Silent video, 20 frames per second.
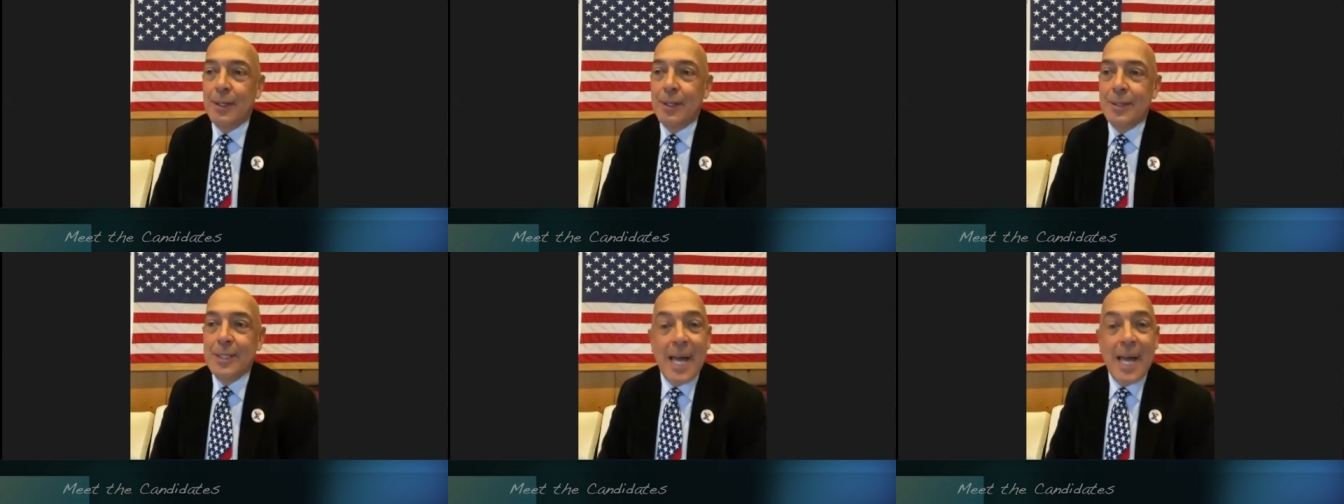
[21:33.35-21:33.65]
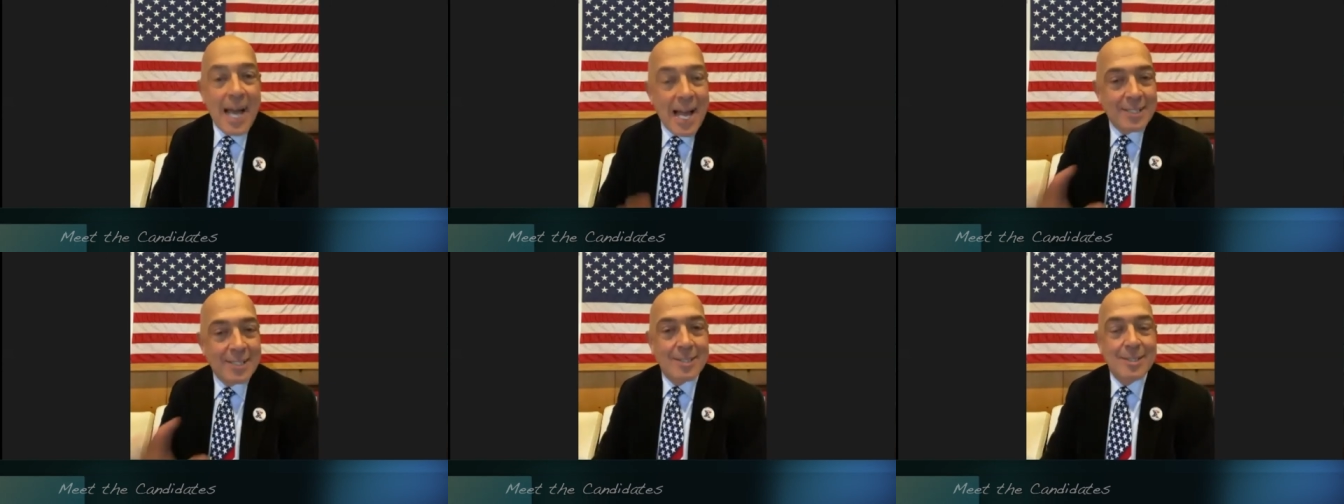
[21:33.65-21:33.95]

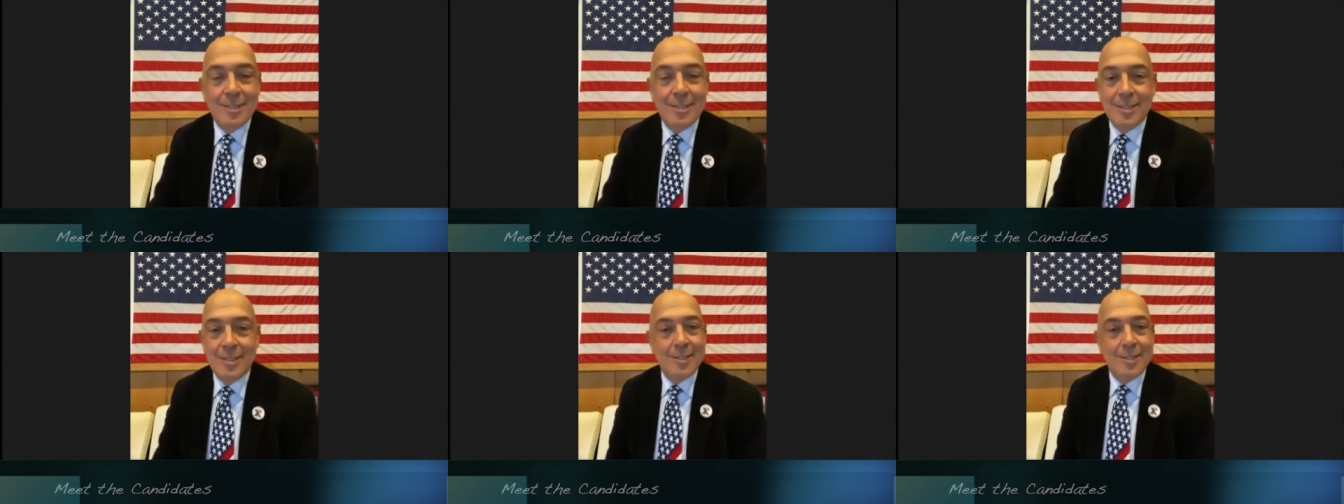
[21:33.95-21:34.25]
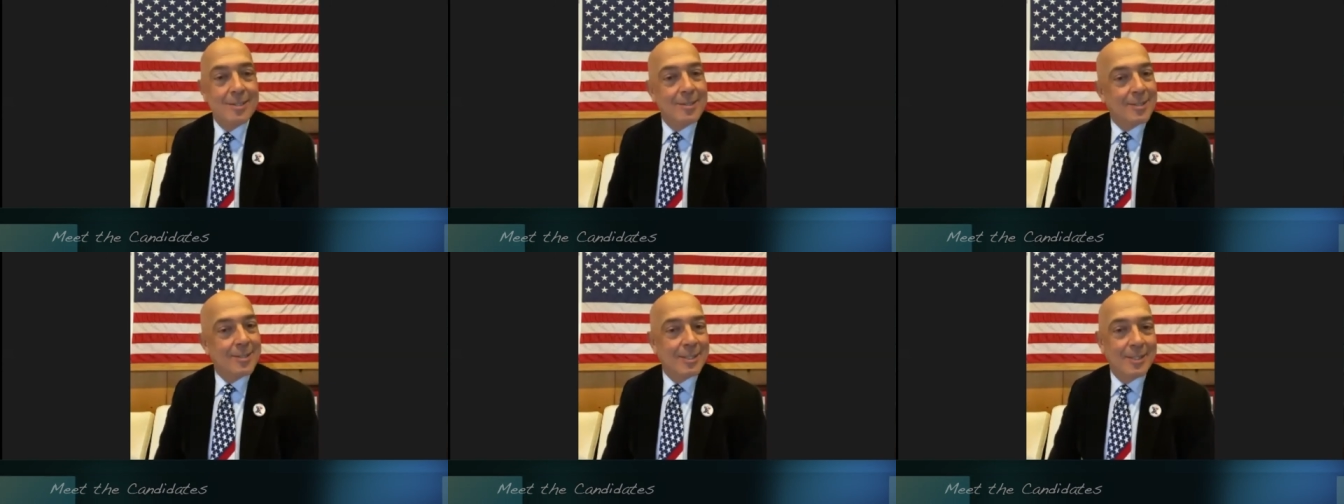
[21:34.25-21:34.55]
Taxes
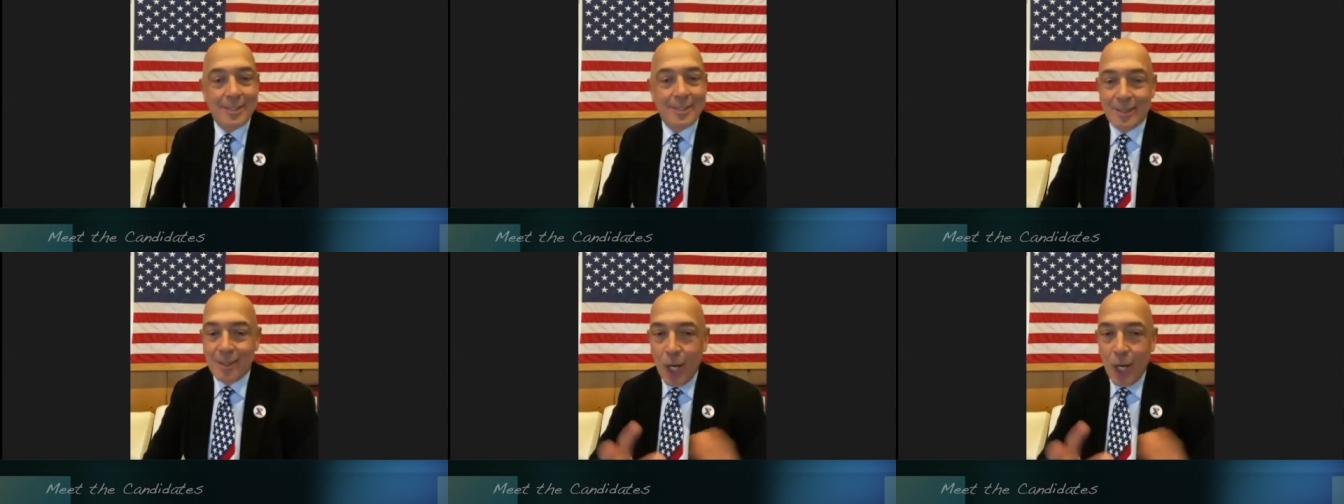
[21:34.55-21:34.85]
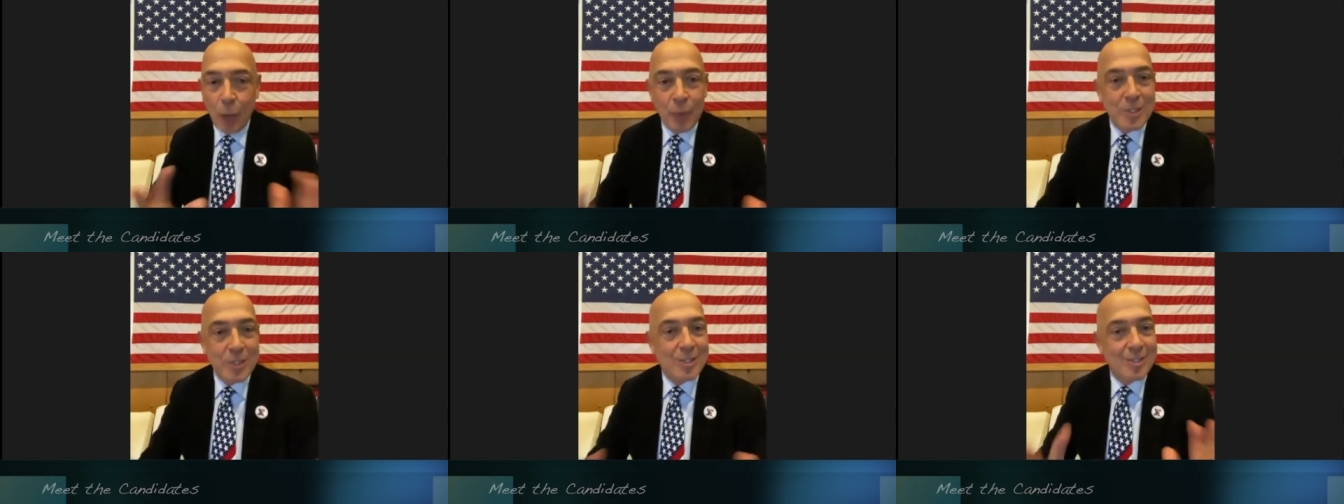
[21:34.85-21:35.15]
is uh,
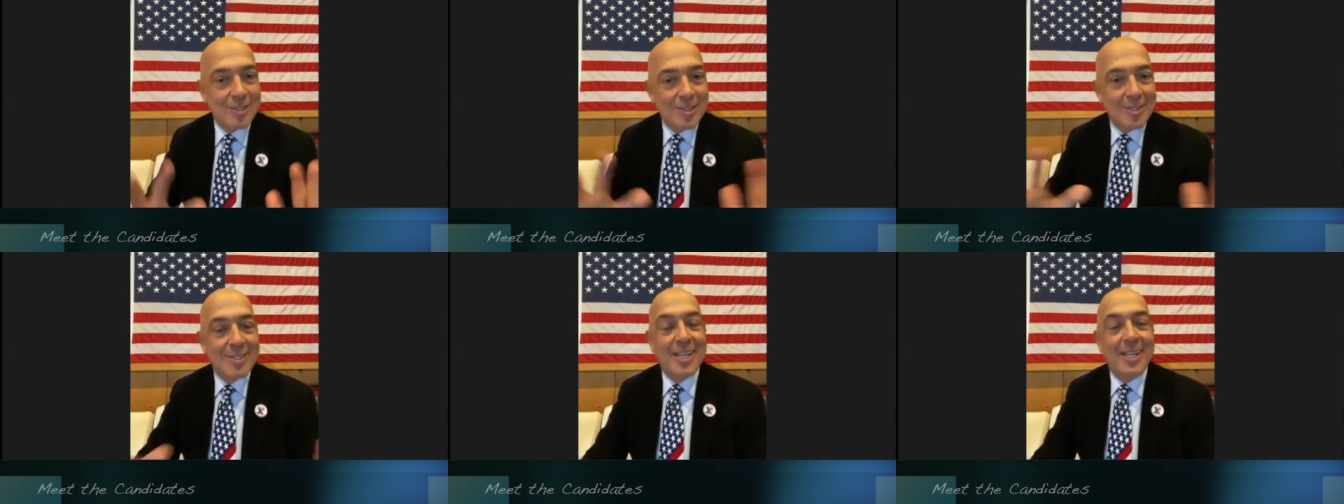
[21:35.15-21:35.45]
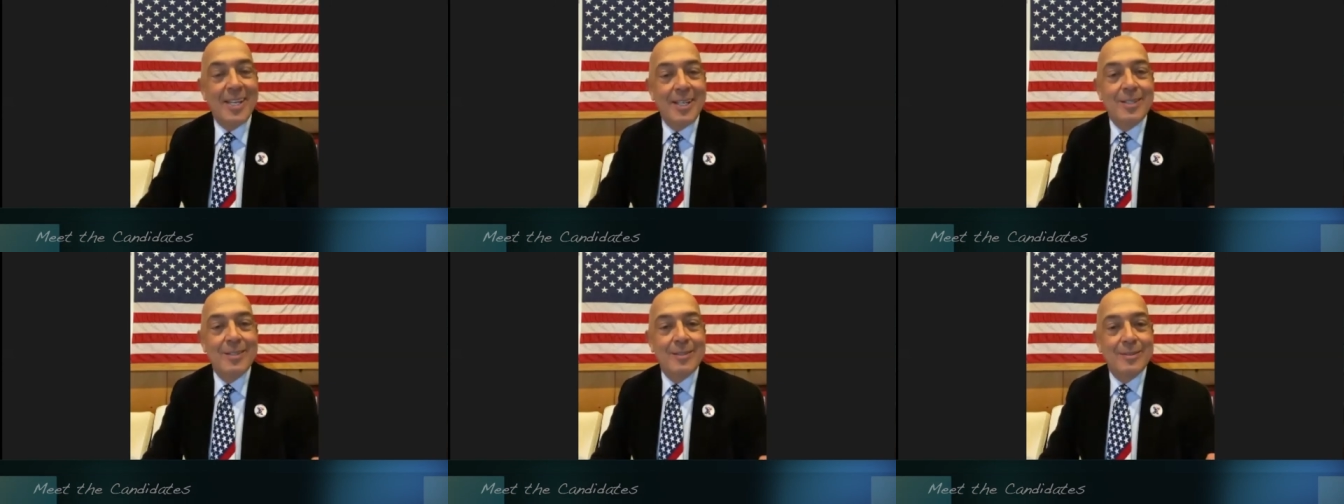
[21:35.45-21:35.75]
always a
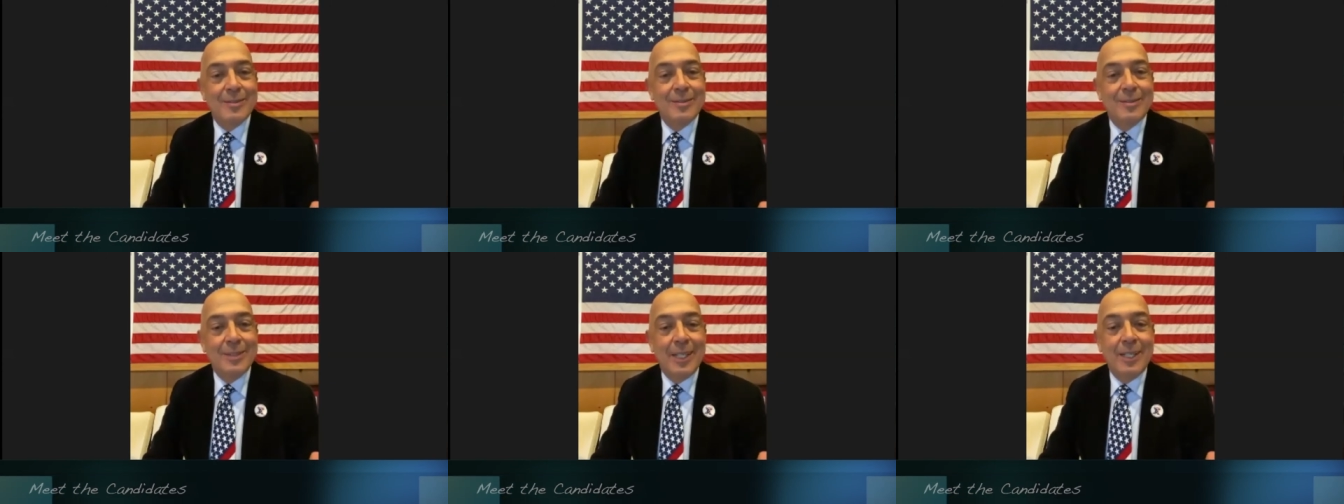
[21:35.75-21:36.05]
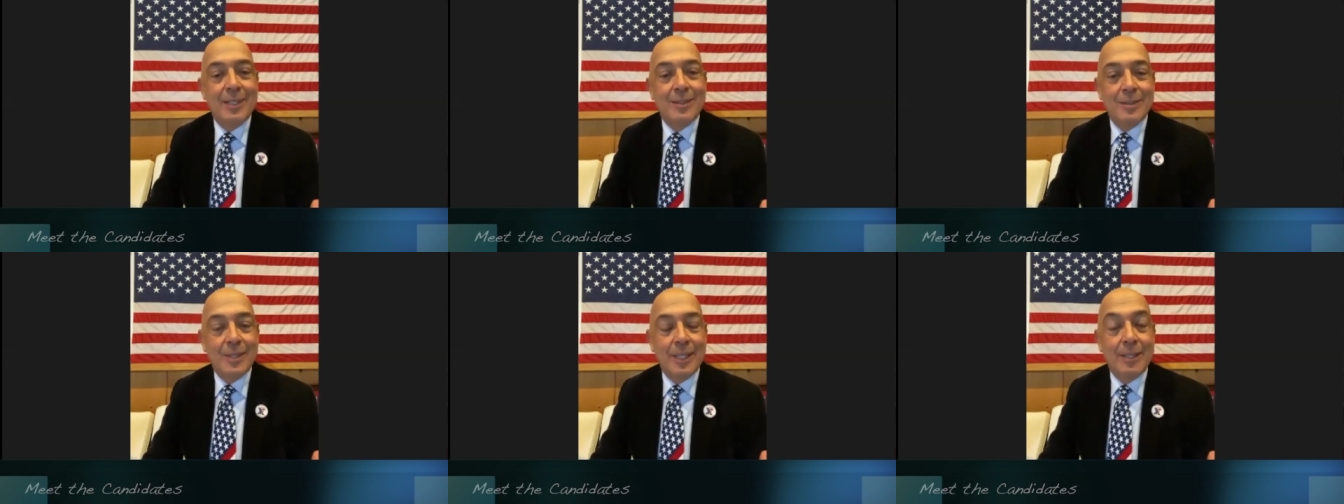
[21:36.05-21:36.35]
state
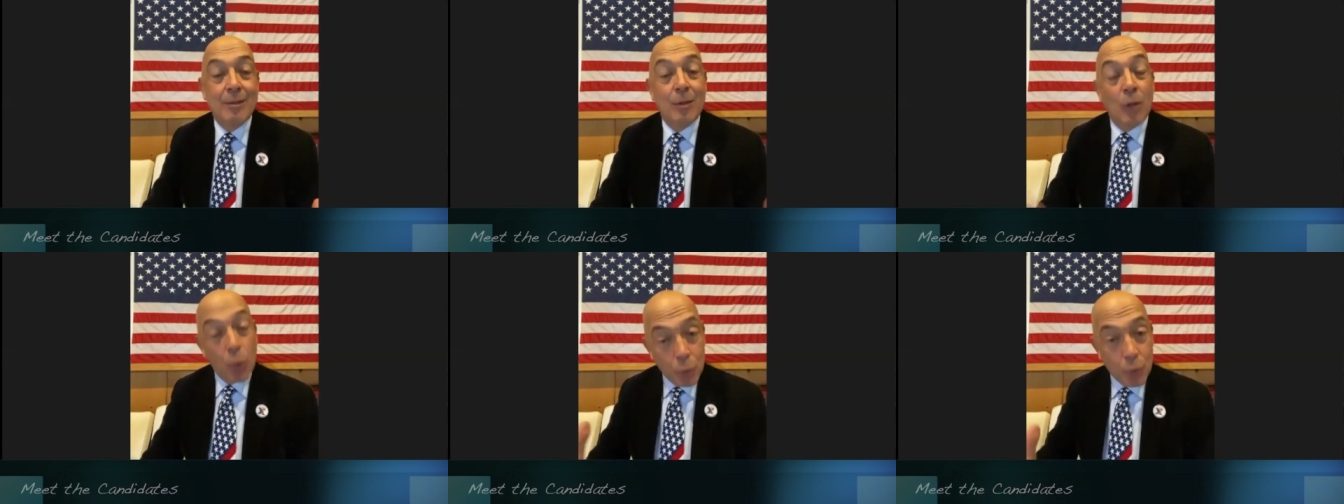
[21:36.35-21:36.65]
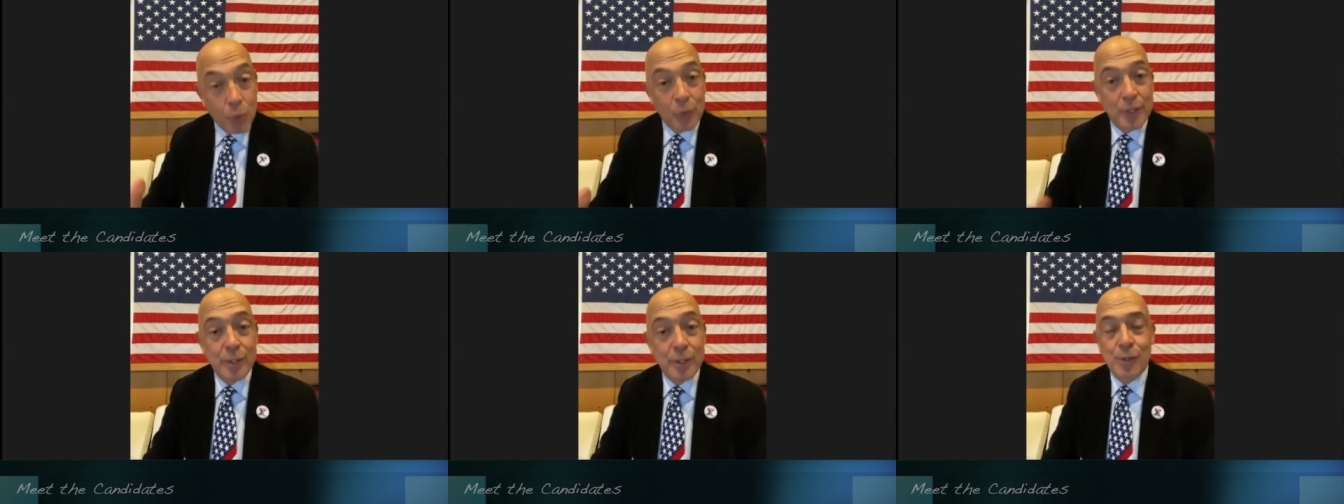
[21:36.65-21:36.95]
and, and
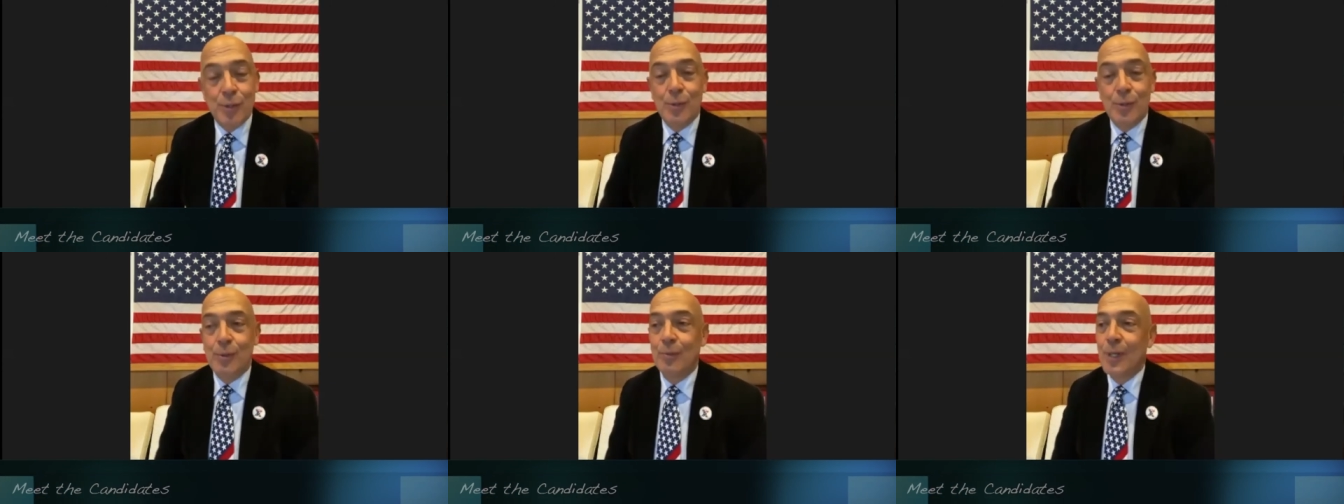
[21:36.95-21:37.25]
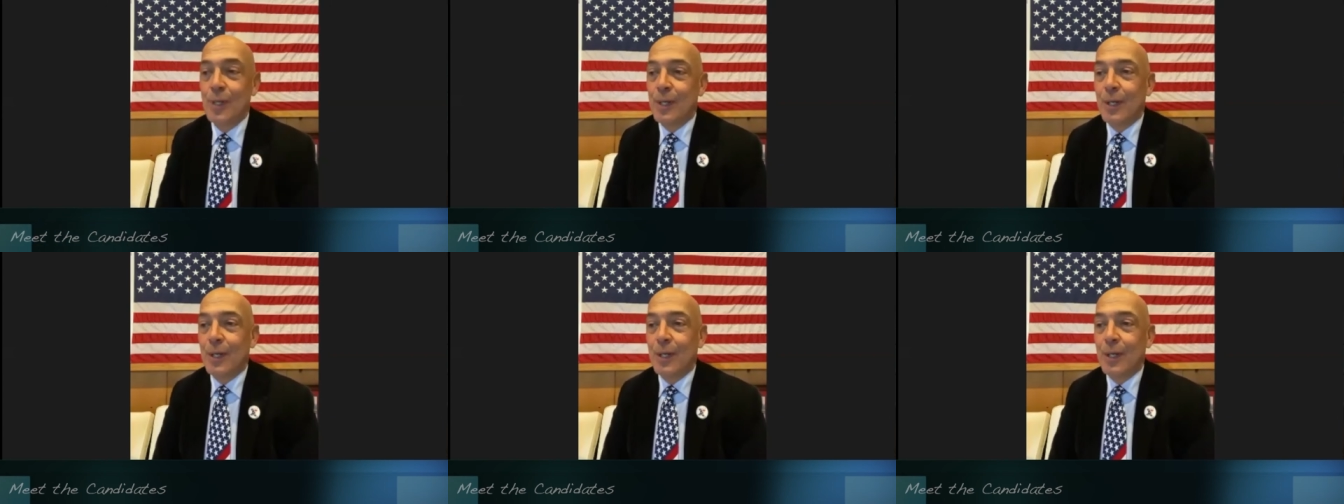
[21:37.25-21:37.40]
local issue,